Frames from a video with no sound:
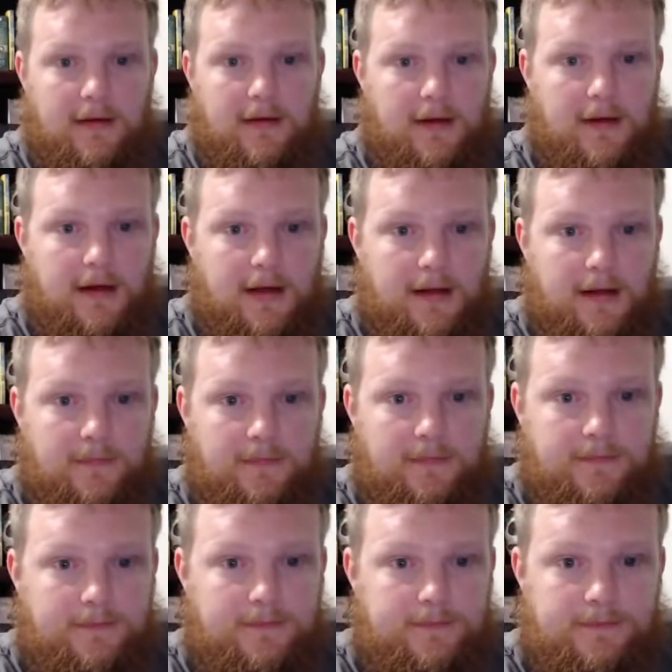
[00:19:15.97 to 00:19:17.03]
Uh
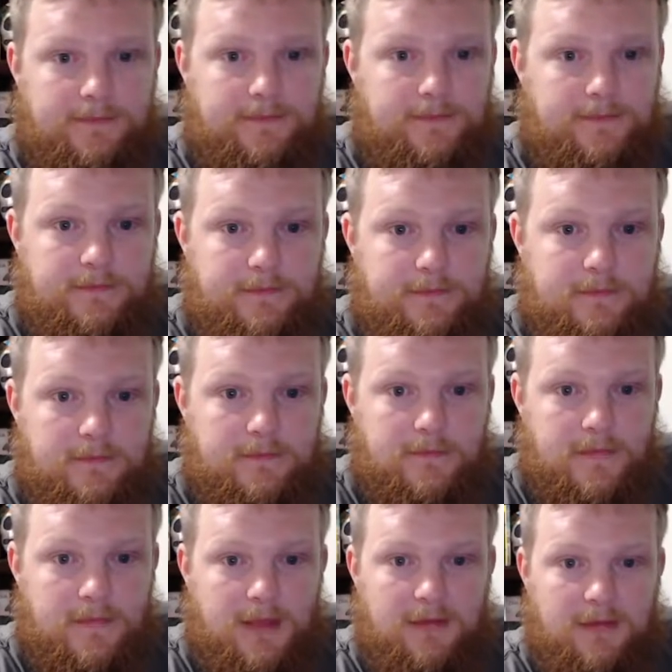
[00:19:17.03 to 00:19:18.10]

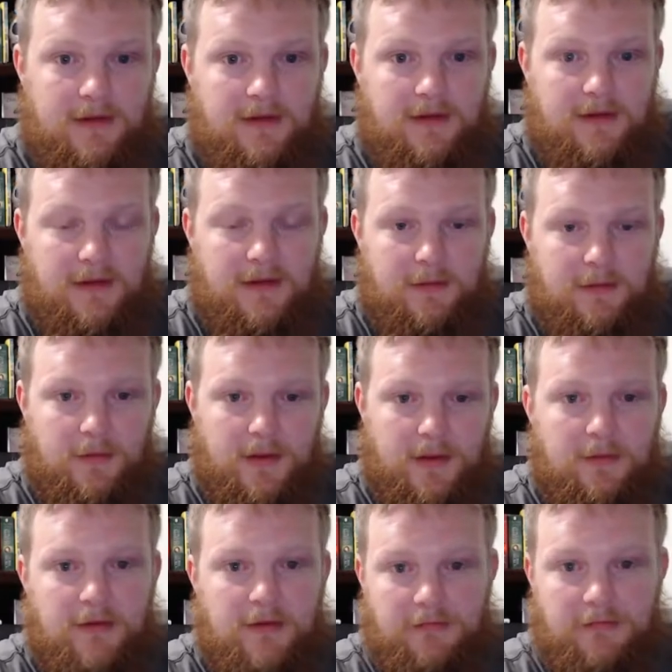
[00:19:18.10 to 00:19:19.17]
let me read
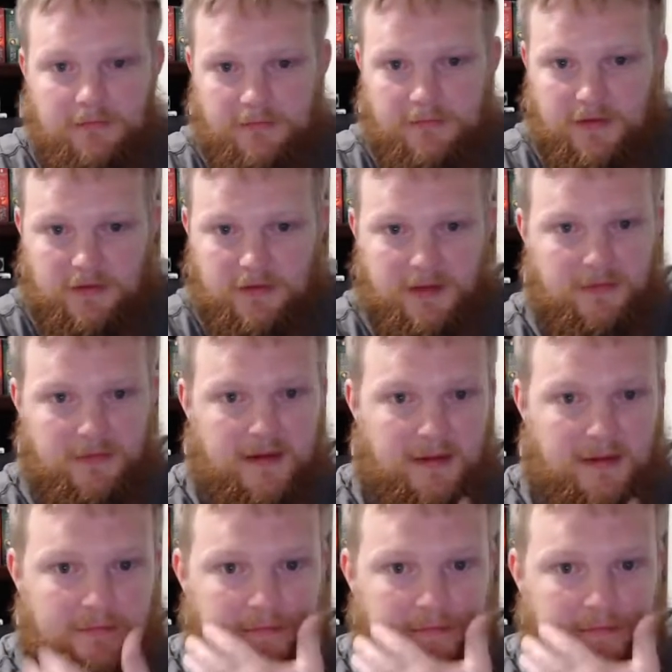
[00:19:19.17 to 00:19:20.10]
what Scrub said.